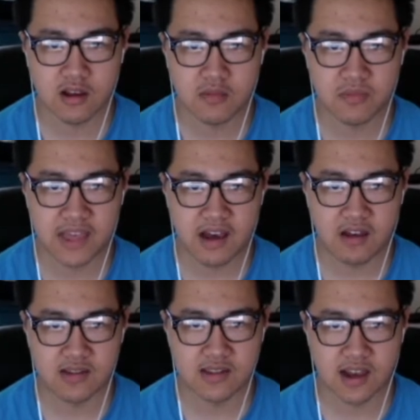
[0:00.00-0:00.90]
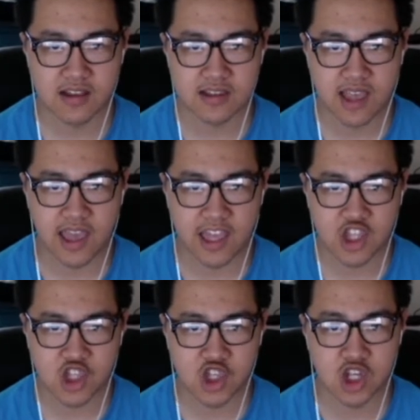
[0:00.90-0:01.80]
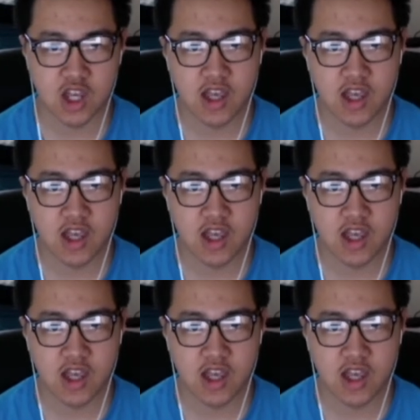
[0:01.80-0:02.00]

meow sucks H.